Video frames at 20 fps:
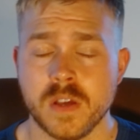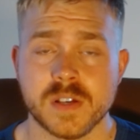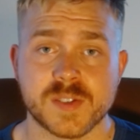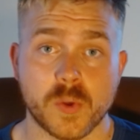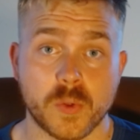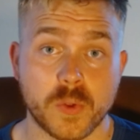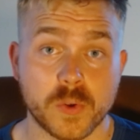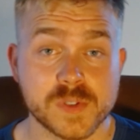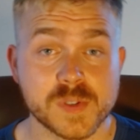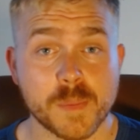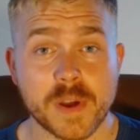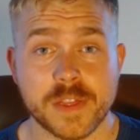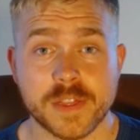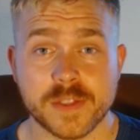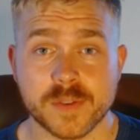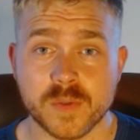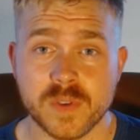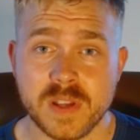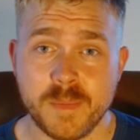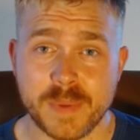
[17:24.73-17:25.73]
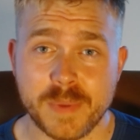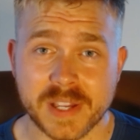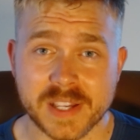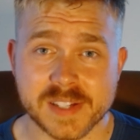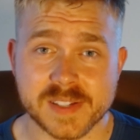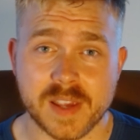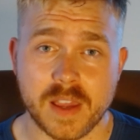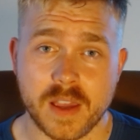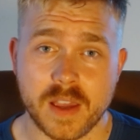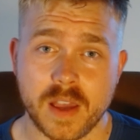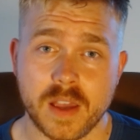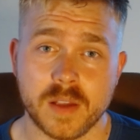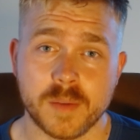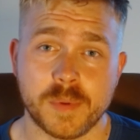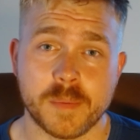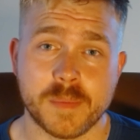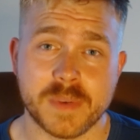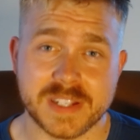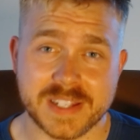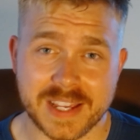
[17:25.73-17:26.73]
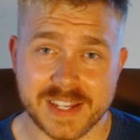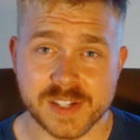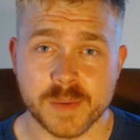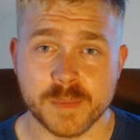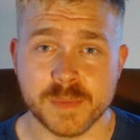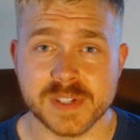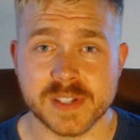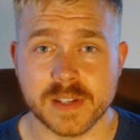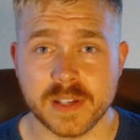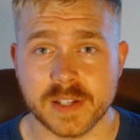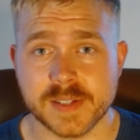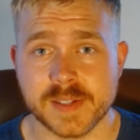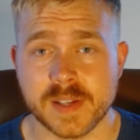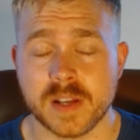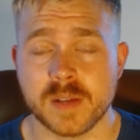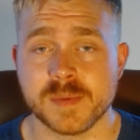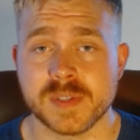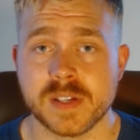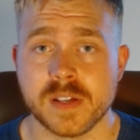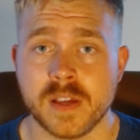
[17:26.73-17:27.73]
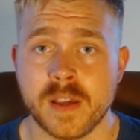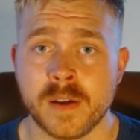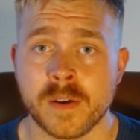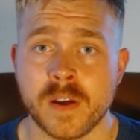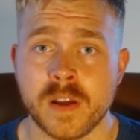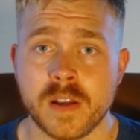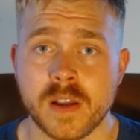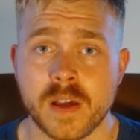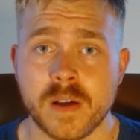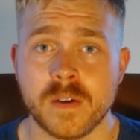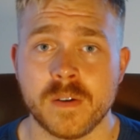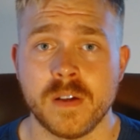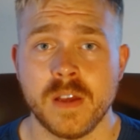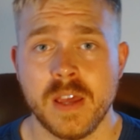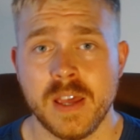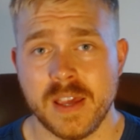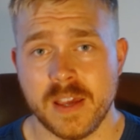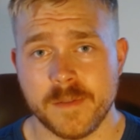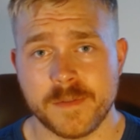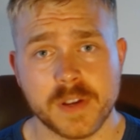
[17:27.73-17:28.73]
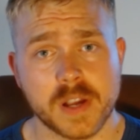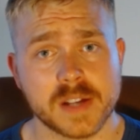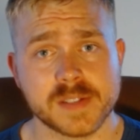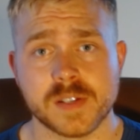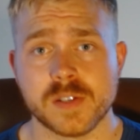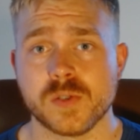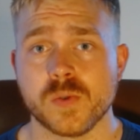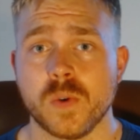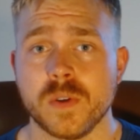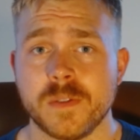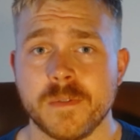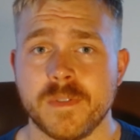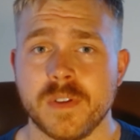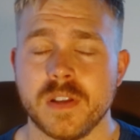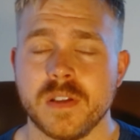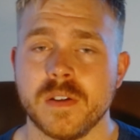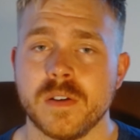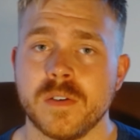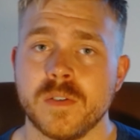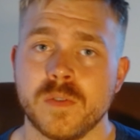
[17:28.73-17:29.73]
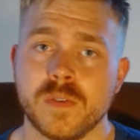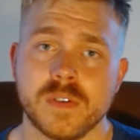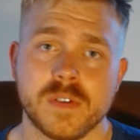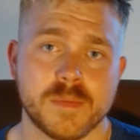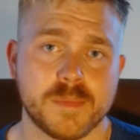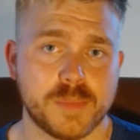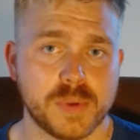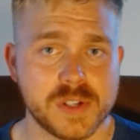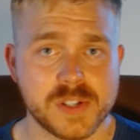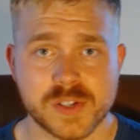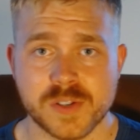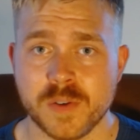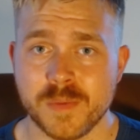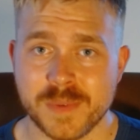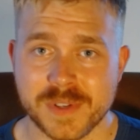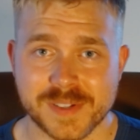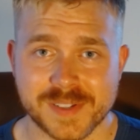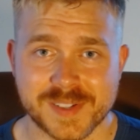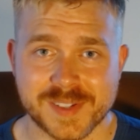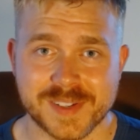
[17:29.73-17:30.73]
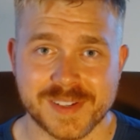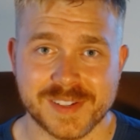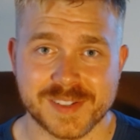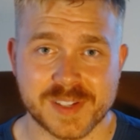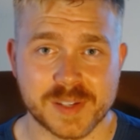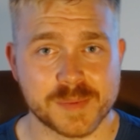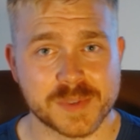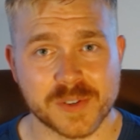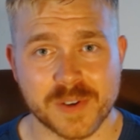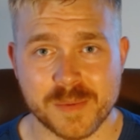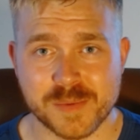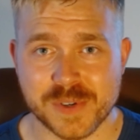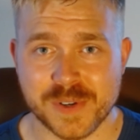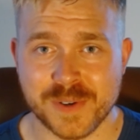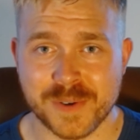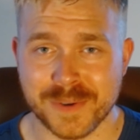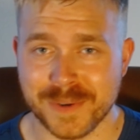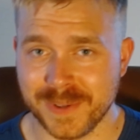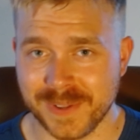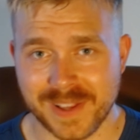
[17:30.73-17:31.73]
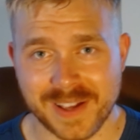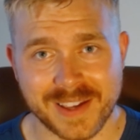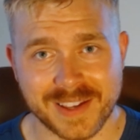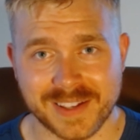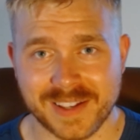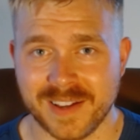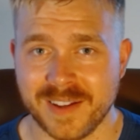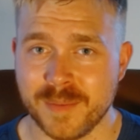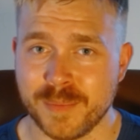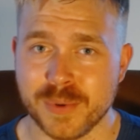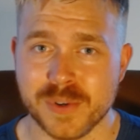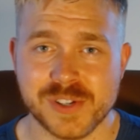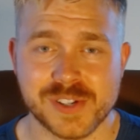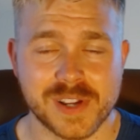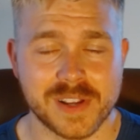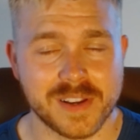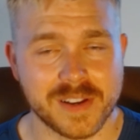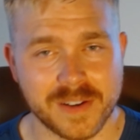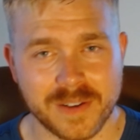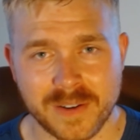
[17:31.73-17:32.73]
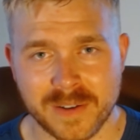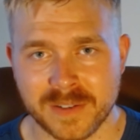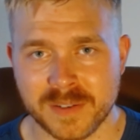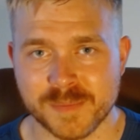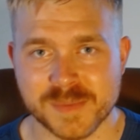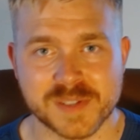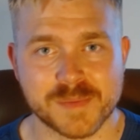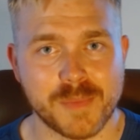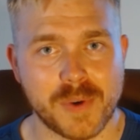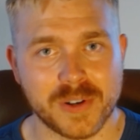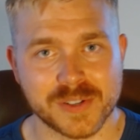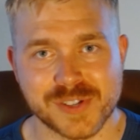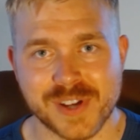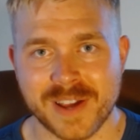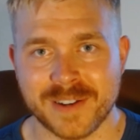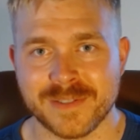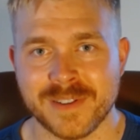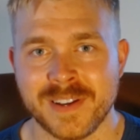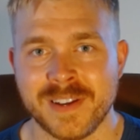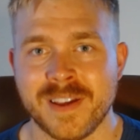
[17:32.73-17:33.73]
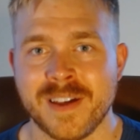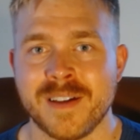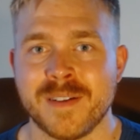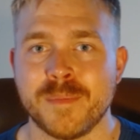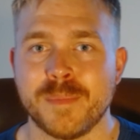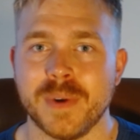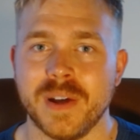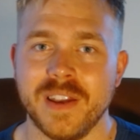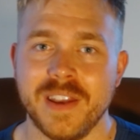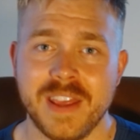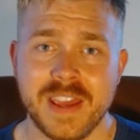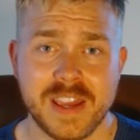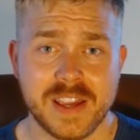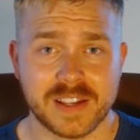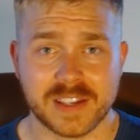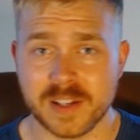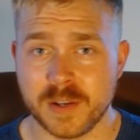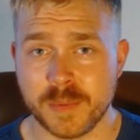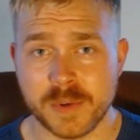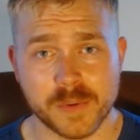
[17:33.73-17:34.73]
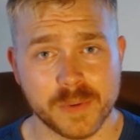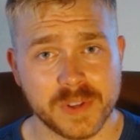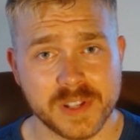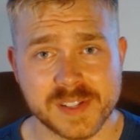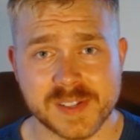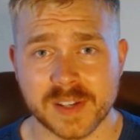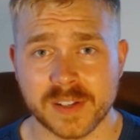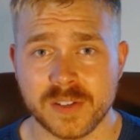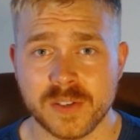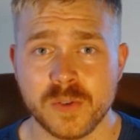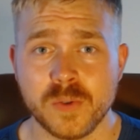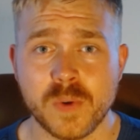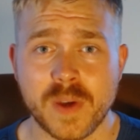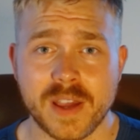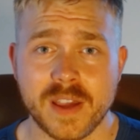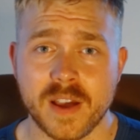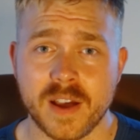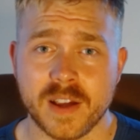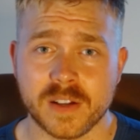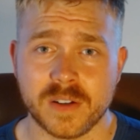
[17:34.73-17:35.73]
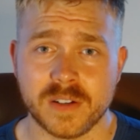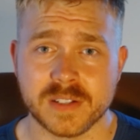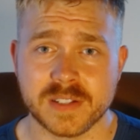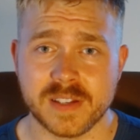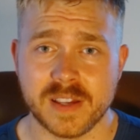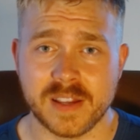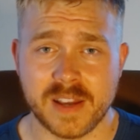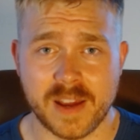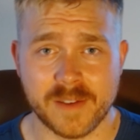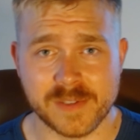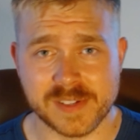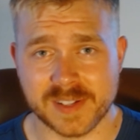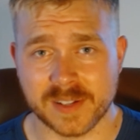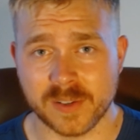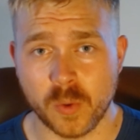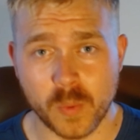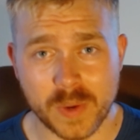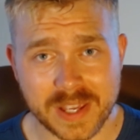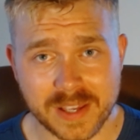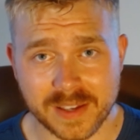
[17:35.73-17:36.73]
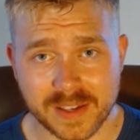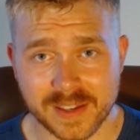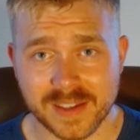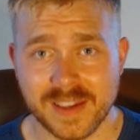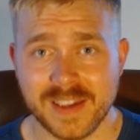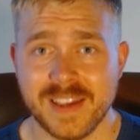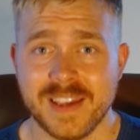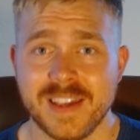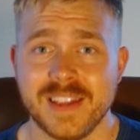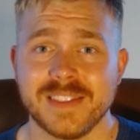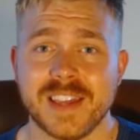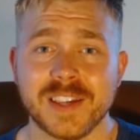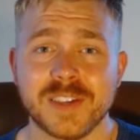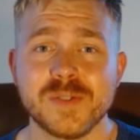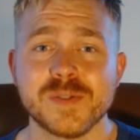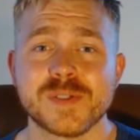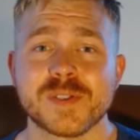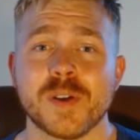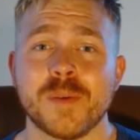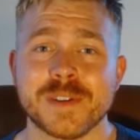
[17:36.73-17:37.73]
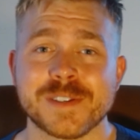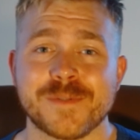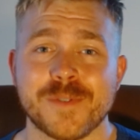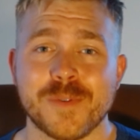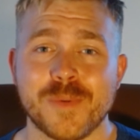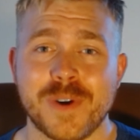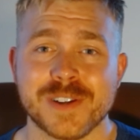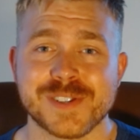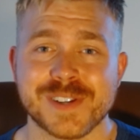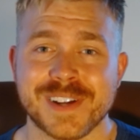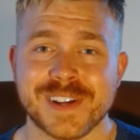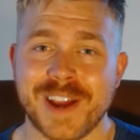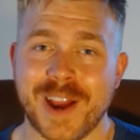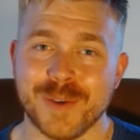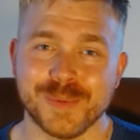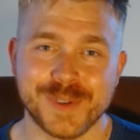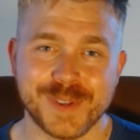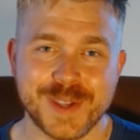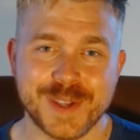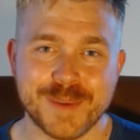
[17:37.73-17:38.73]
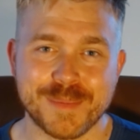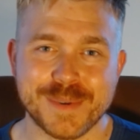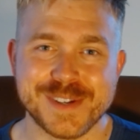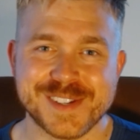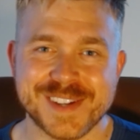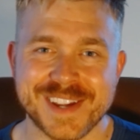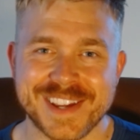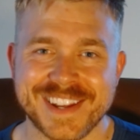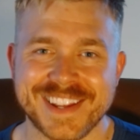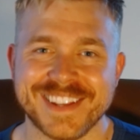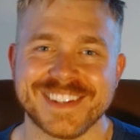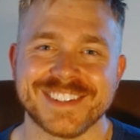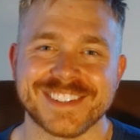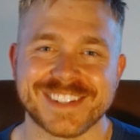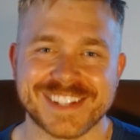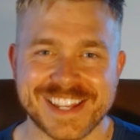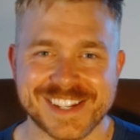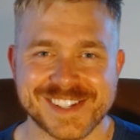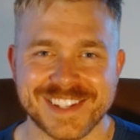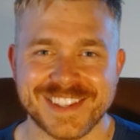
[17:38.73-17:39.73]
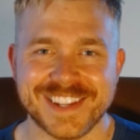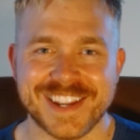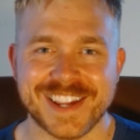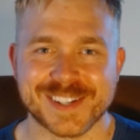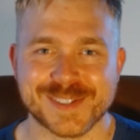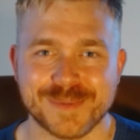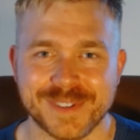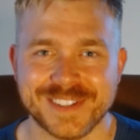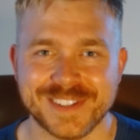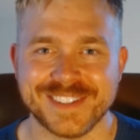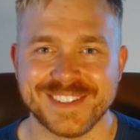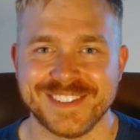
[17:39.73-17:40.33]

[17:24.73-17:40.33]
So those are my 3 biggest AI implementation mistakes that I'm seeing right now. If you guys enjoyed the video, please shoot me a subscription or a like. I appreciate it all. I'm a small channel right now, but going to be releasing new AI content every single week. Thank you so much for watching. I really appreciate it, and I'll catch you in the next one.